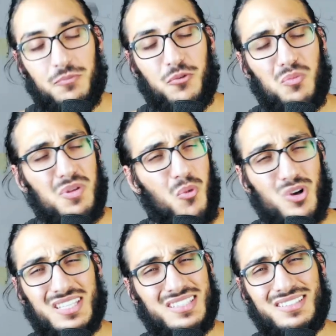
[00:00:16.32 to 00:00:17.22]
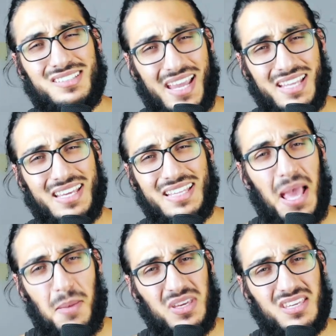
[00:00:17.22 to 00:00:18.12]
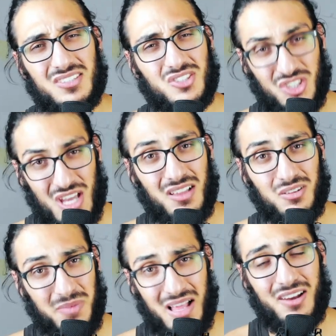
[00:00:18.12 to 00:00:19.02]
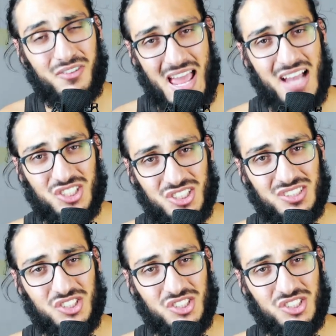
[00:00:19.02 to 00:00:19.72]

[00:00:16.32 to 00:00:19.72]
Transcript: from the most entertaining and epicest channel, metal reaction